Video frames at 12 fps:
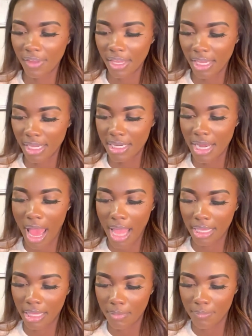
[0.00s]
and I
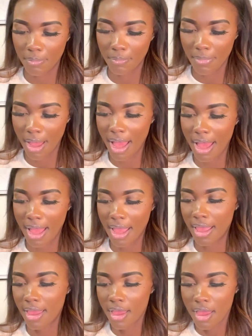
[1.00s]
keep my